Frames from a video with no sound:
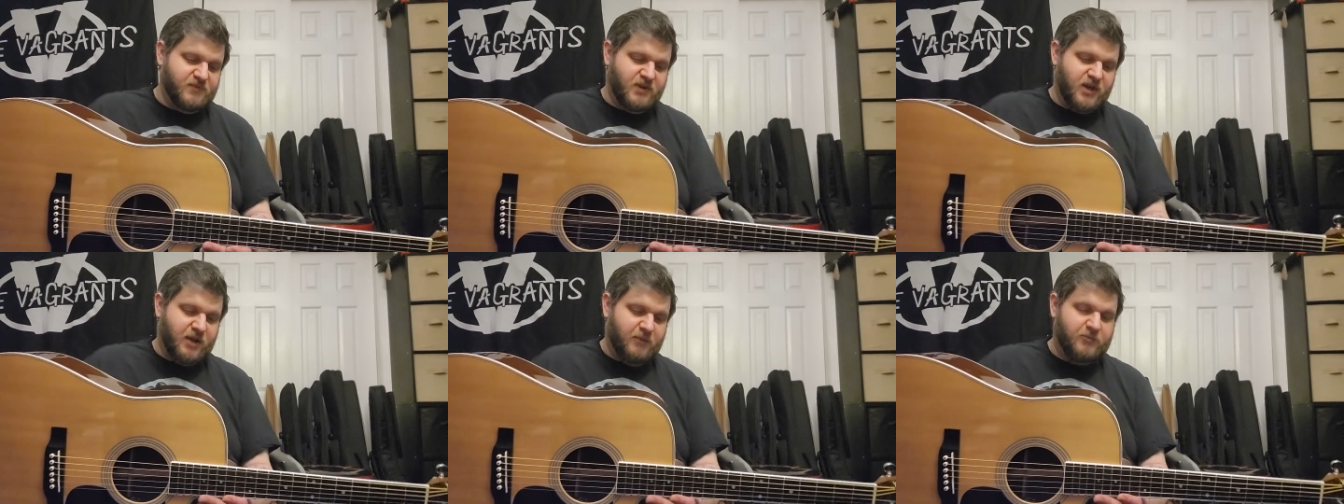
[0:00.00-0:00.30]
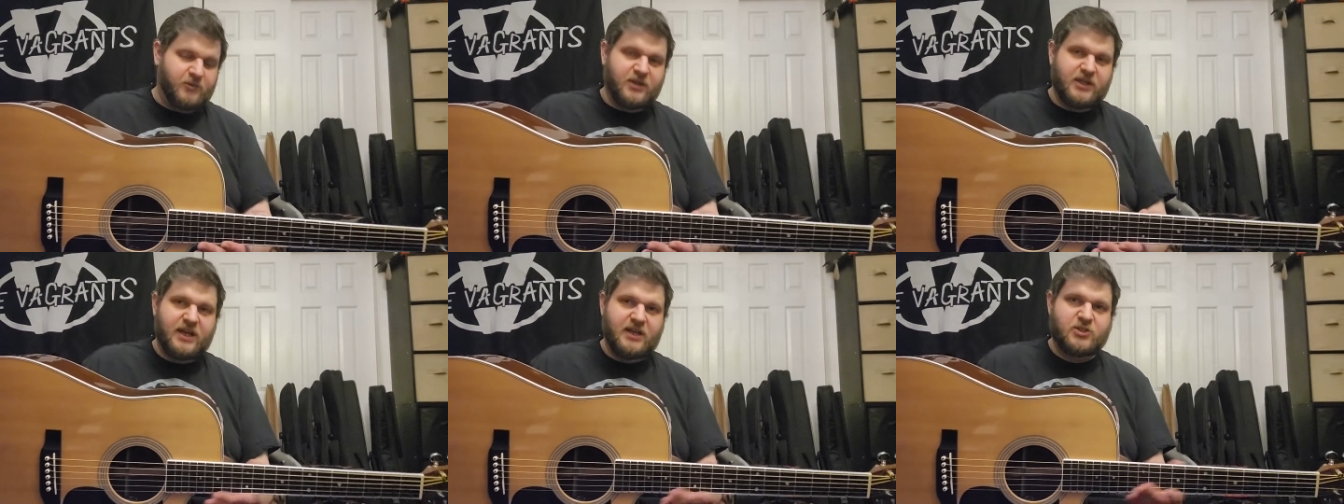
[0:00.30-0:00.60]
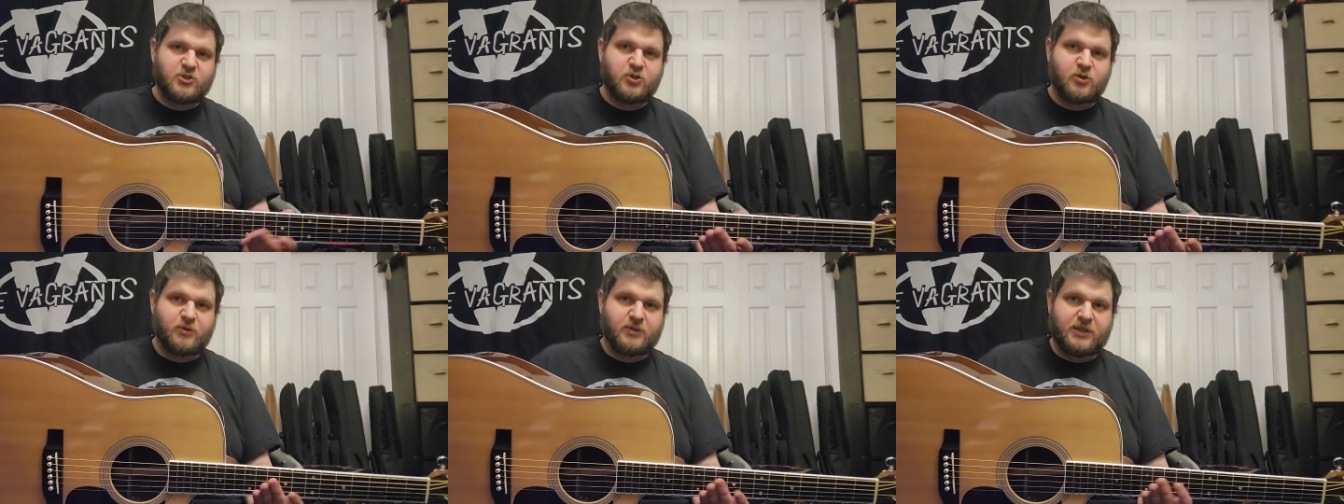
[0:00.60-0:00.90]
I'm really not
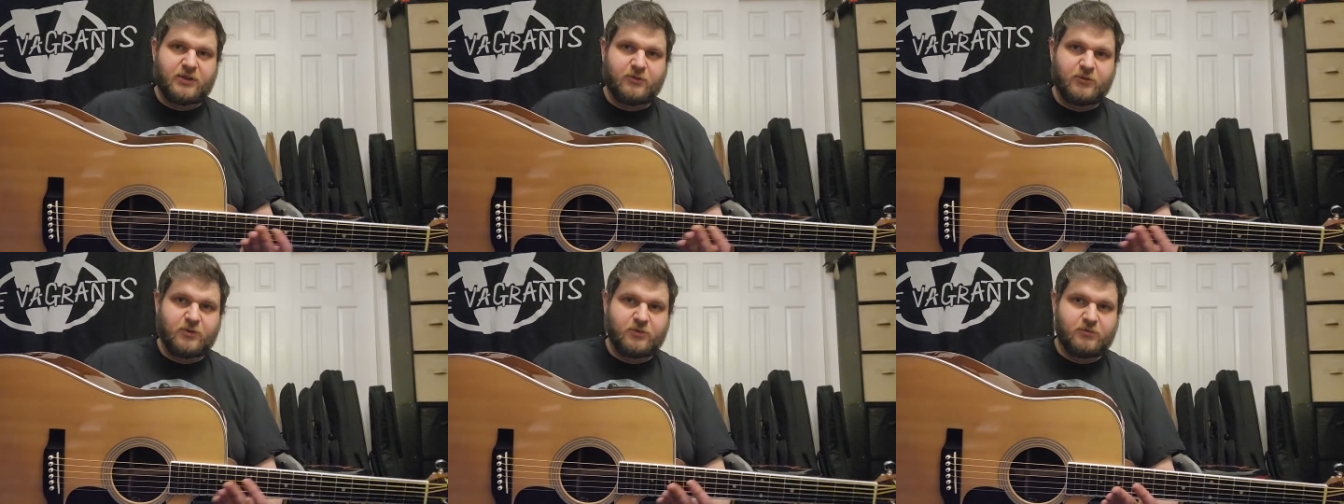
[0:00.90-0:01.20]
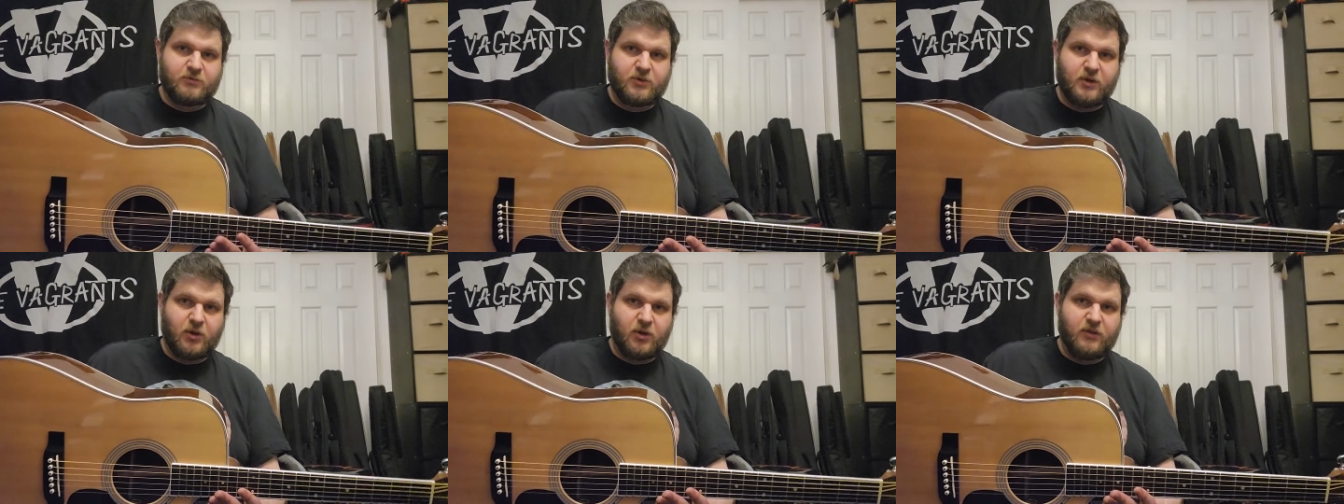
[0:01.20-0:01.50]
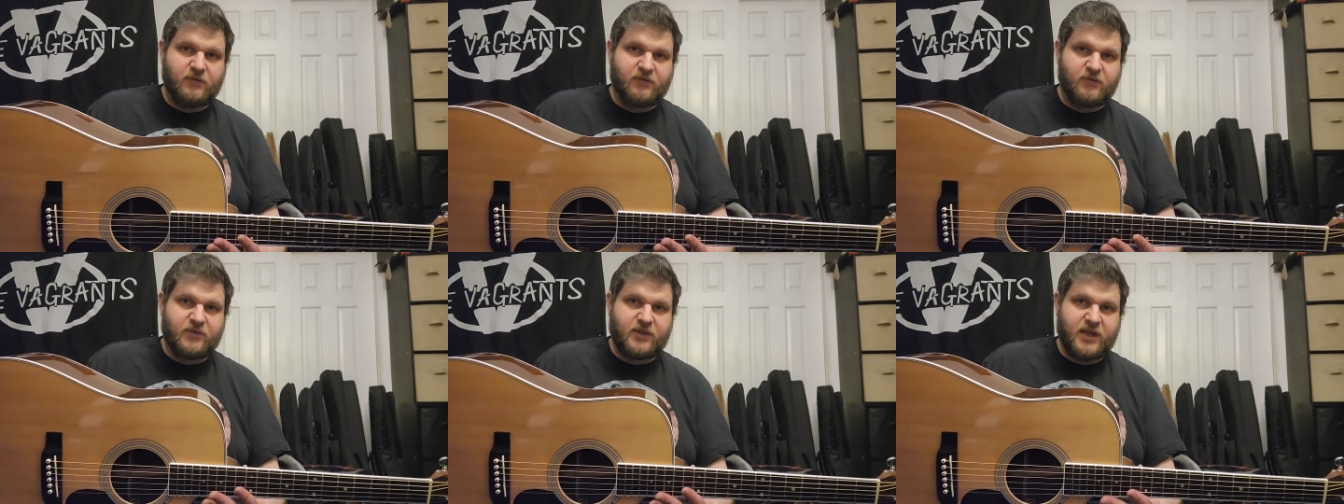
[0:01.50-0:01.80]
sure what they were
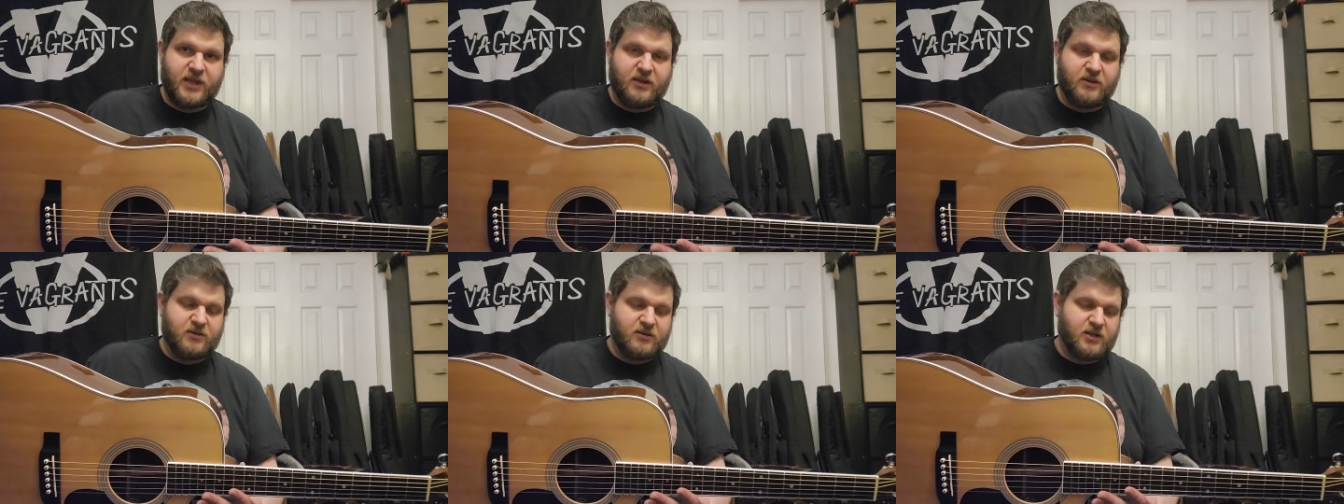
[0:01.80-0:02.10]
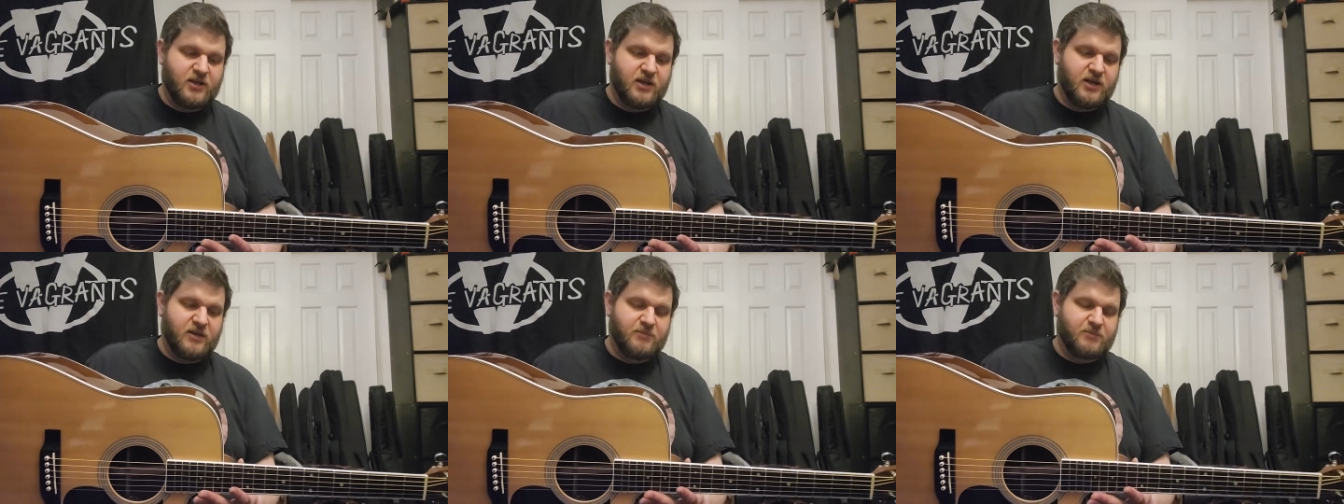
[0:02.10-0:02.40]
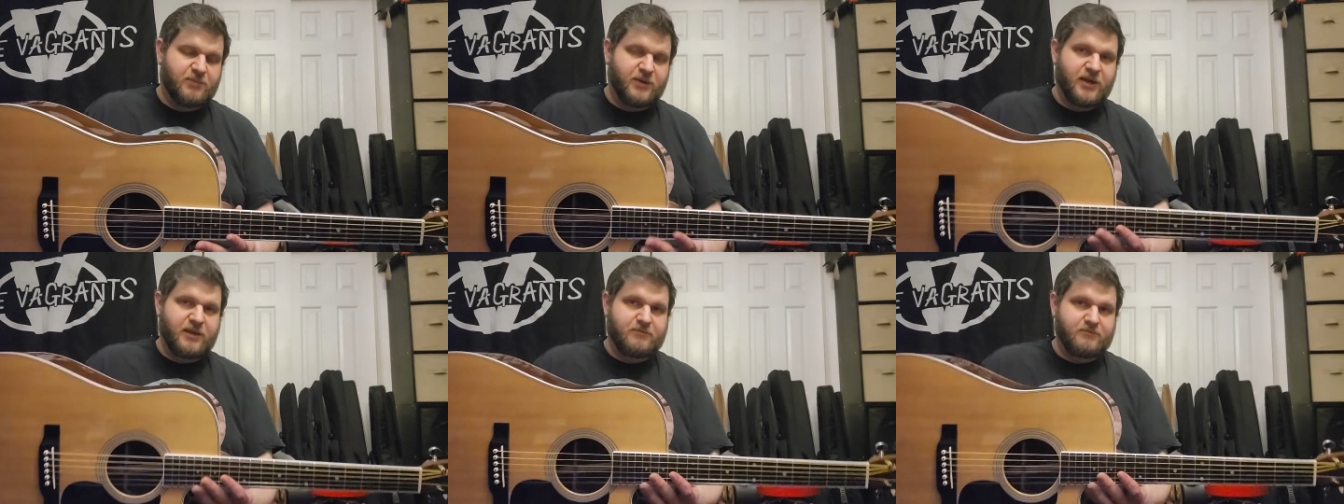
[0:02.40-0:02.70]
going for there, uh,
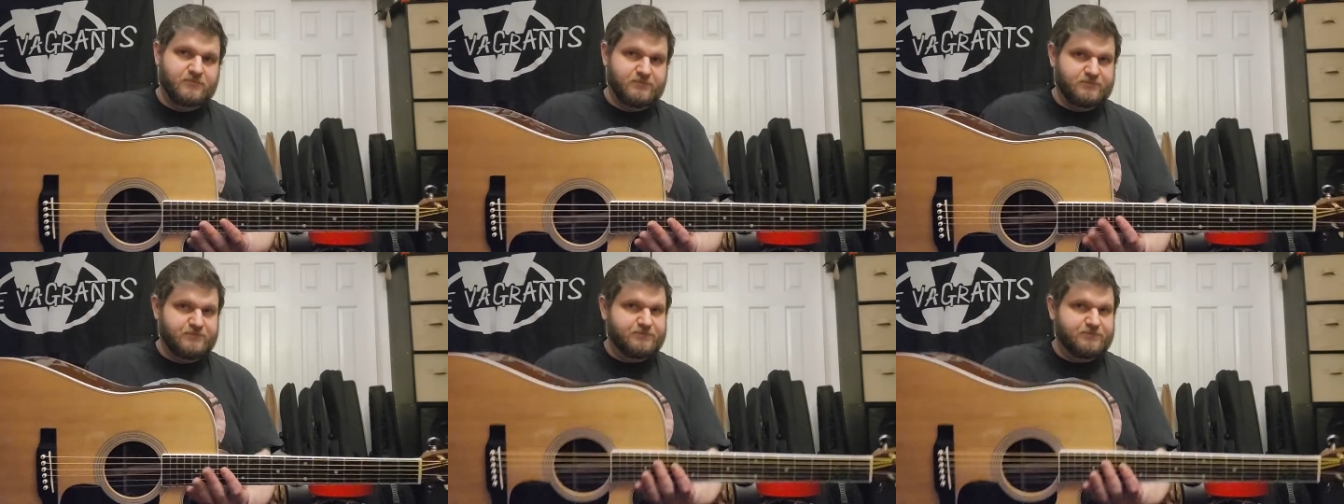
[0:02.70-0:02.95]
but